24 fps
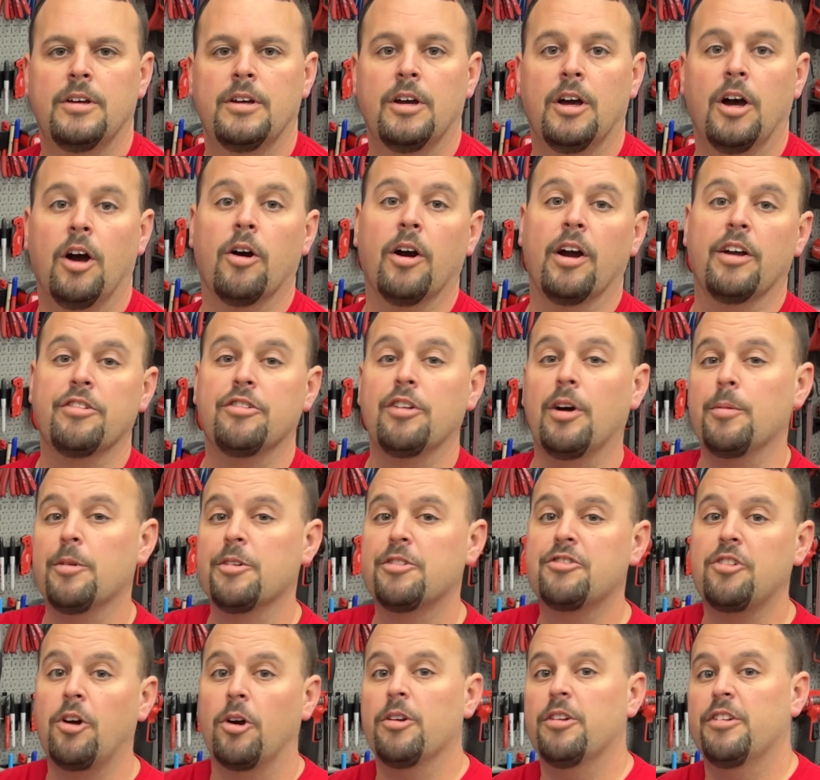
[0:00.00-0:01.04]
All right, so I'm gonna
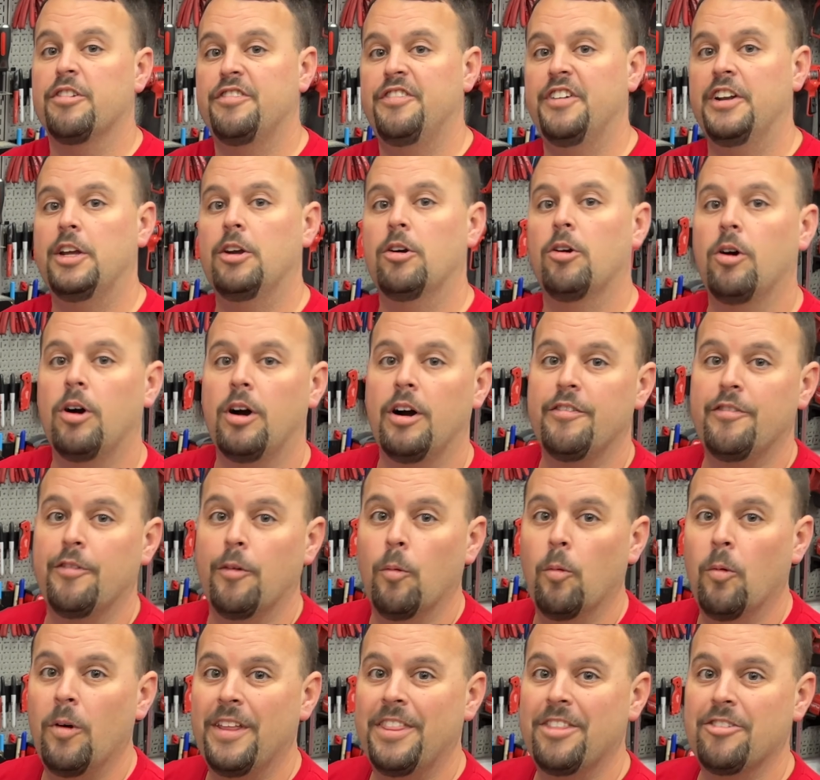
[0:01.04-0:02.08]
start this video off
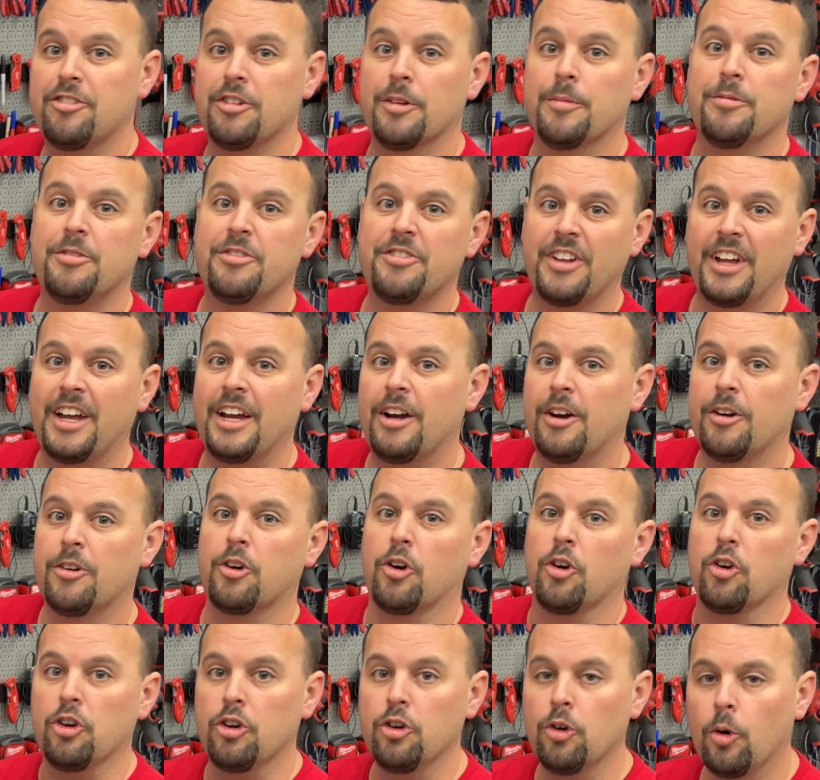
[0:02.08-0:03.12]
with some sound or
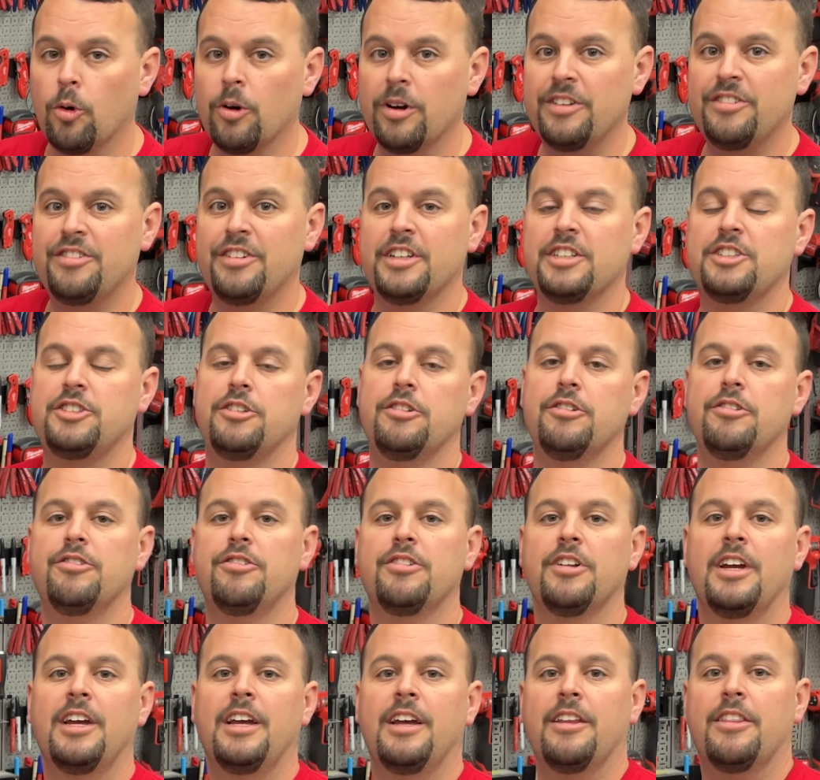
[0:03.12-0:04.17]
noise issues
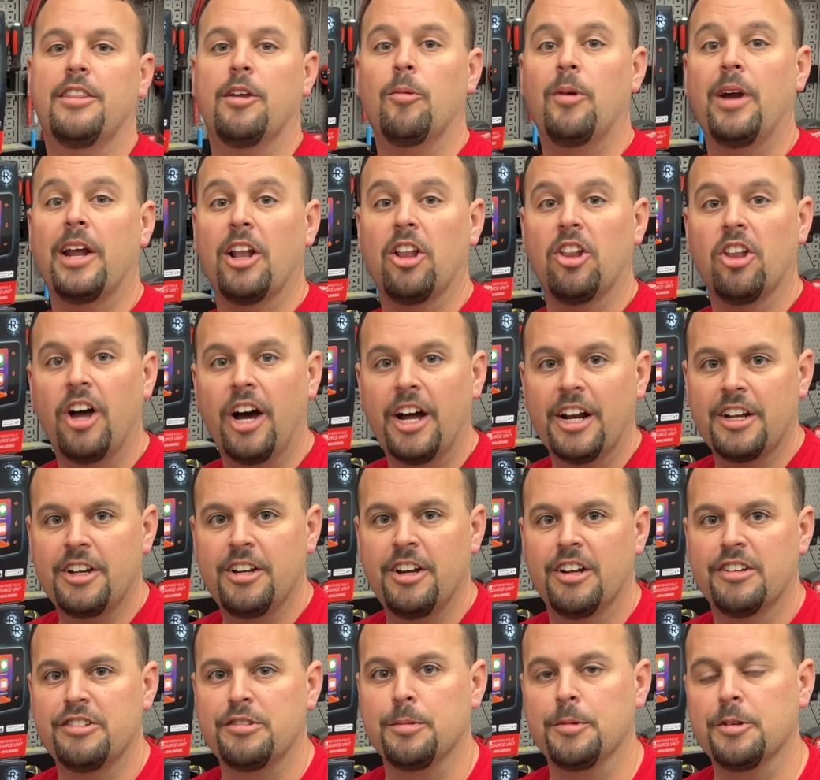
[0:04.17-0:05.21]
that we had a lot of
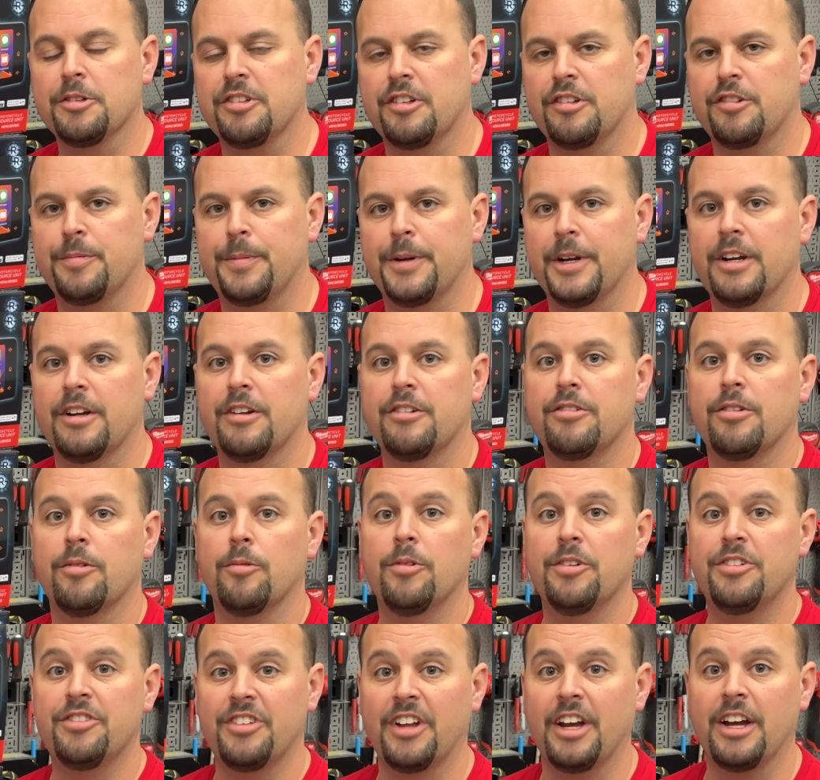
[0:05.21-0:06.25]
customers experience
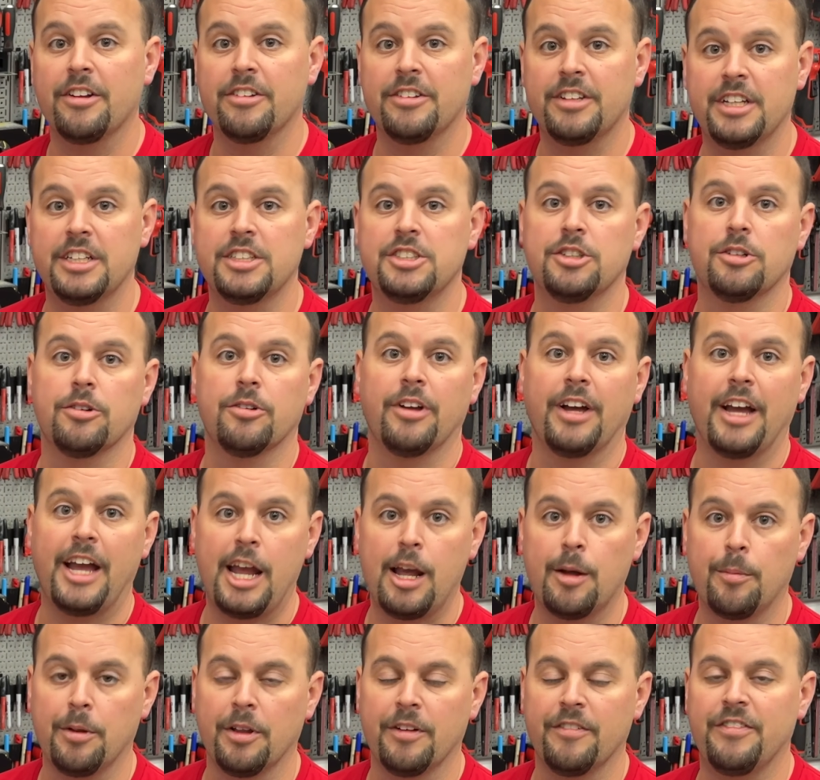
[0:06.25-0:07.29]
with SounDigital
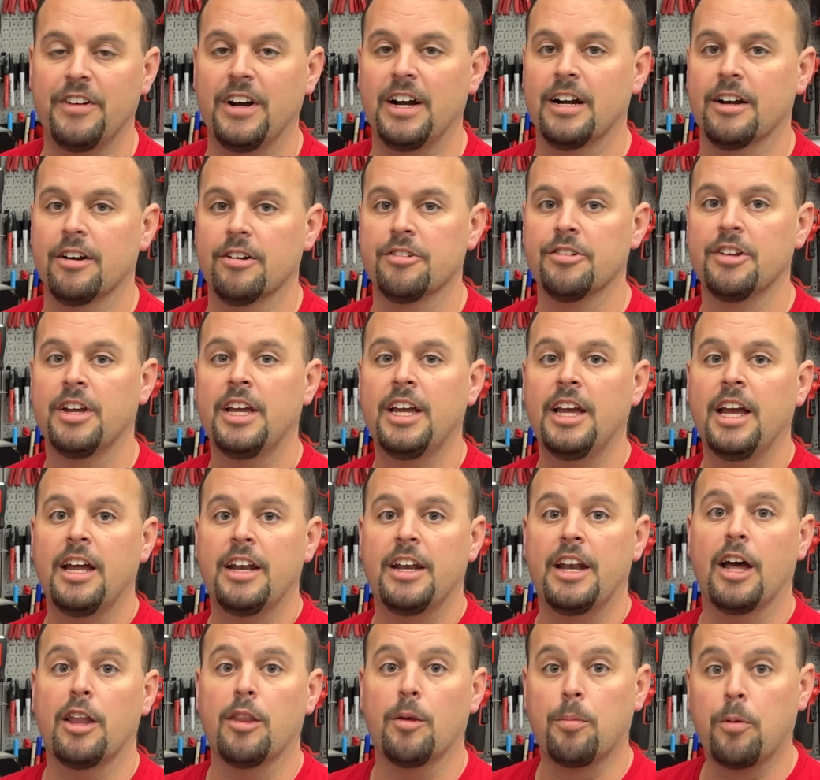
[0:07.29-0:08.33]
amplifiers.
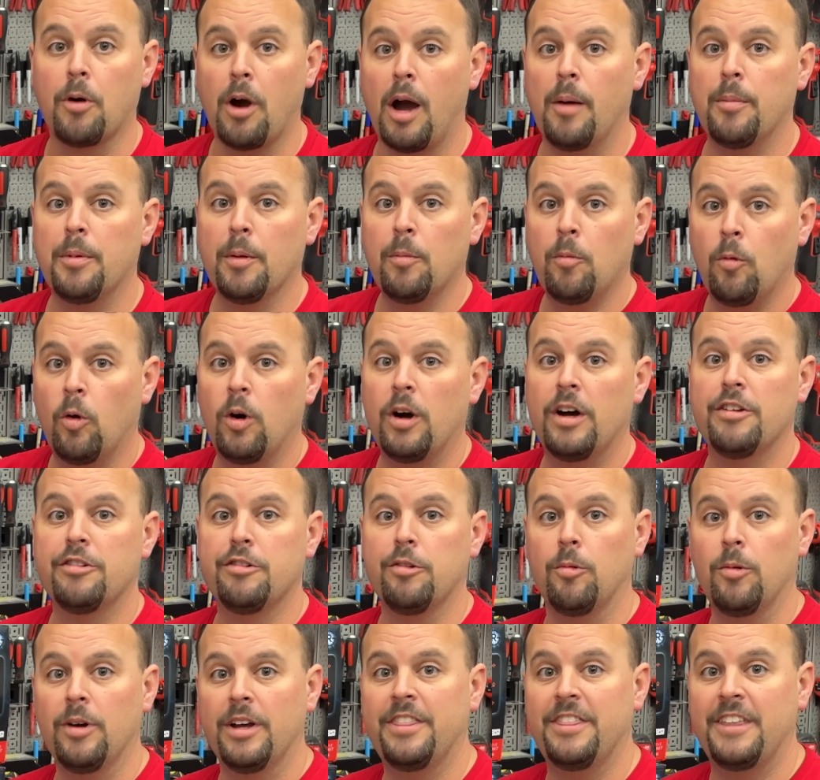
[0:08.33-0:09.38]
Now the problem was
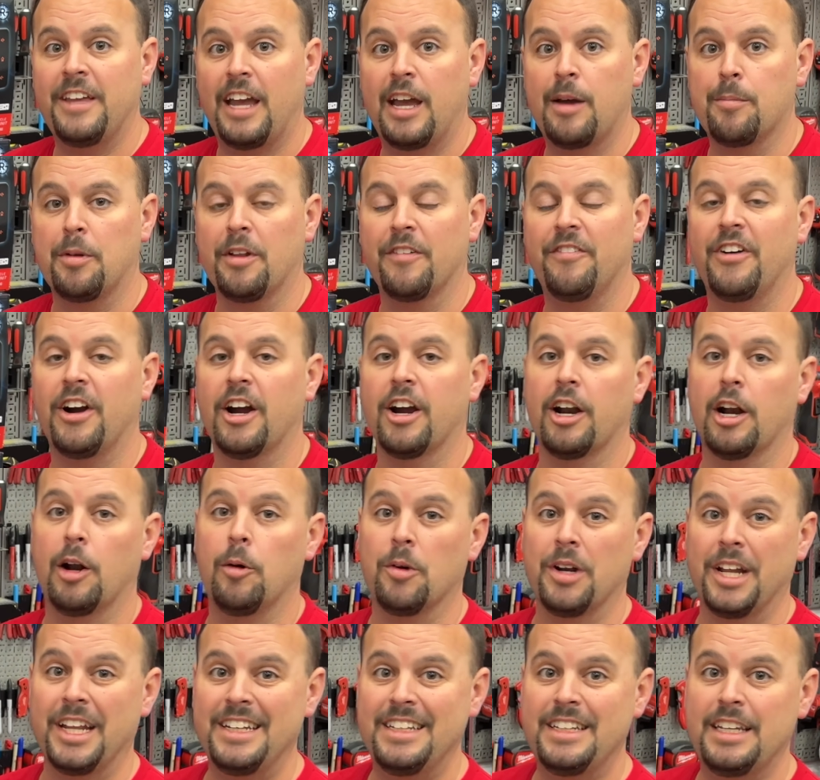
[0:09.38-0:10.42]
with the amplifier, and I
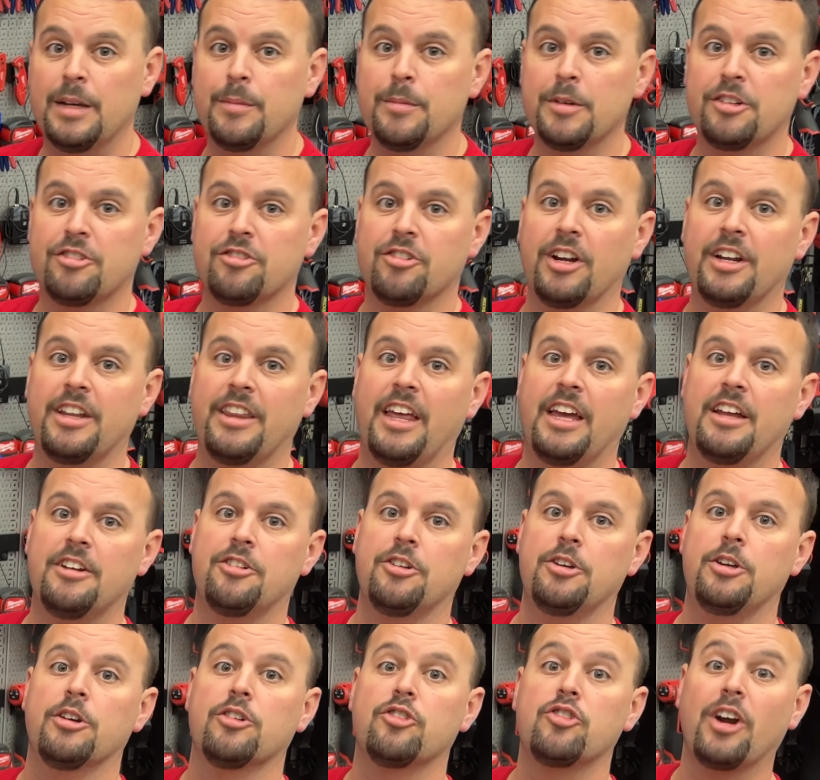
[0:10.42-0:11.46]
wanna demonstrate that to
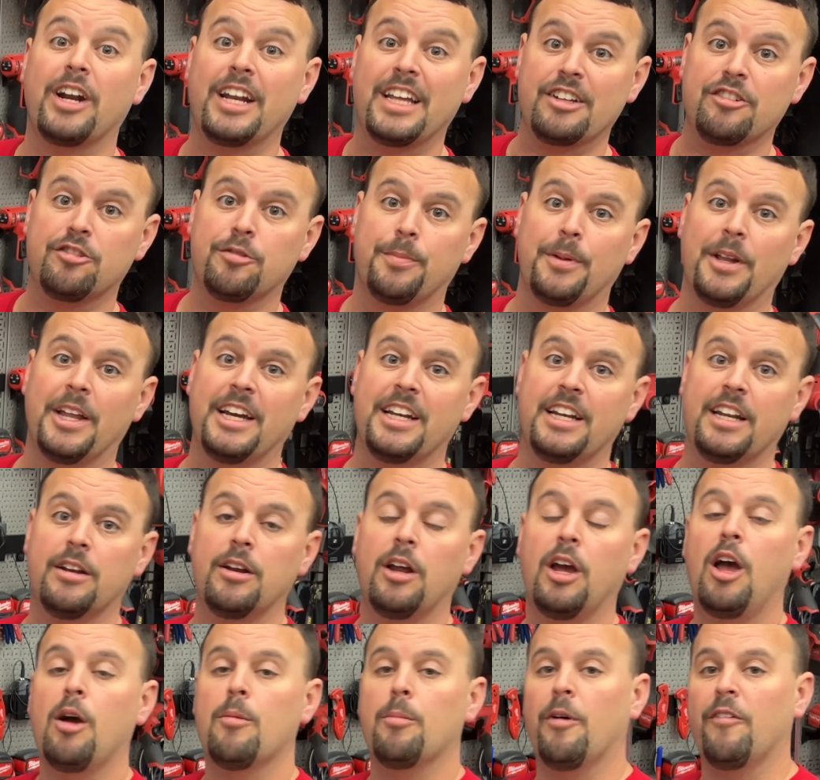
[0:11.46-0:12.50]
you and try to explain it
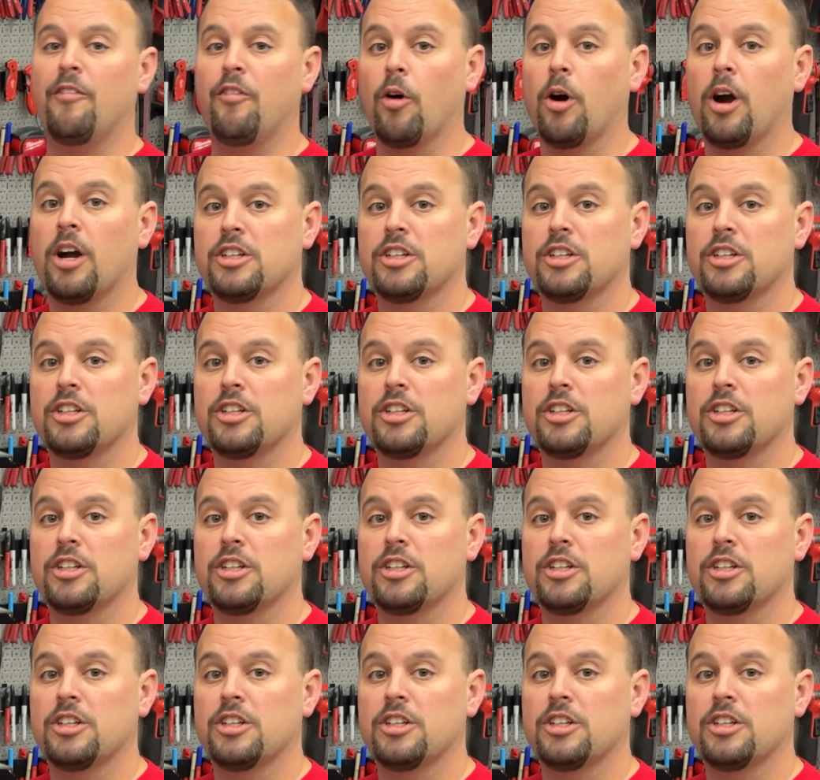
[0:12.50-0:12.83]
before I